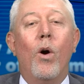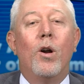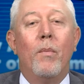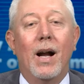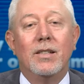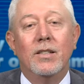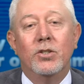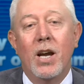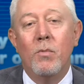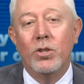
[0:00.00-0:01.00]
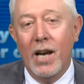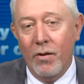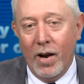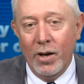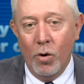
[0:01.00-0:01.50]
Welcome back to Chamber
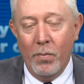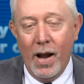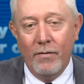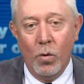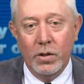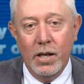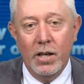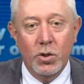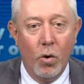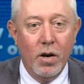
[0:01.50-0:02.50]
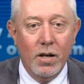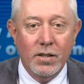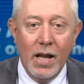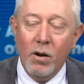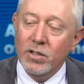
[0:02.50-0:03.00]
Chat right here on Pat 14. And joining
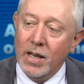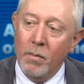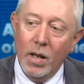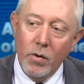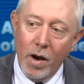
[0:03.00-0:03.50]
us now is Emily